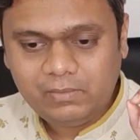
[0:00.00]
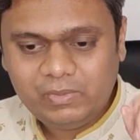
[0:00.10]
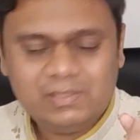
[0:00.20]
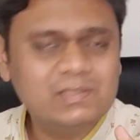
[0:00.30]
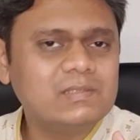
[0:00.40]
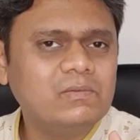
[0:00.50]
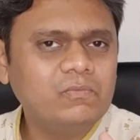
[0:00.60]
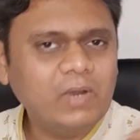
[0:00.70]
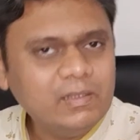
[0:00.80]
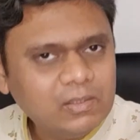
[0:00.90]
which is
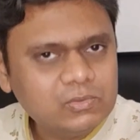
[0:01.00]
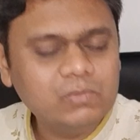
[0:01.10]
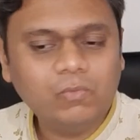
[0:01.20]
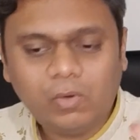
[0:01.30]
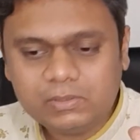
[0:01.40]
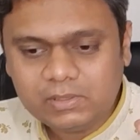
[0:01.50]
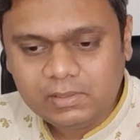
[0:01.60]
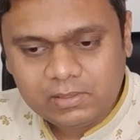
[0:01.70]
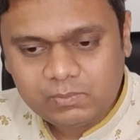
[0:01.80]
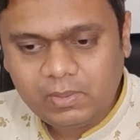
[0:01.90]
5000 watts in
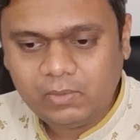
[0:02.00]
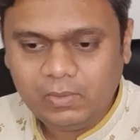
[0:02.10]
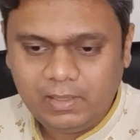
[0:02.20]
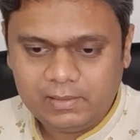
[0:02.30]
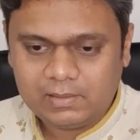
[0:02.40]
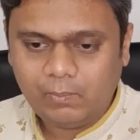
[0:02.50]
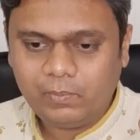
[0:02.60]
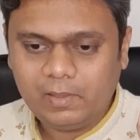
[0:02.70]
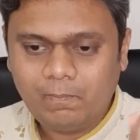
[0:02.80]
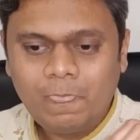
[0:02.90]
this particular example.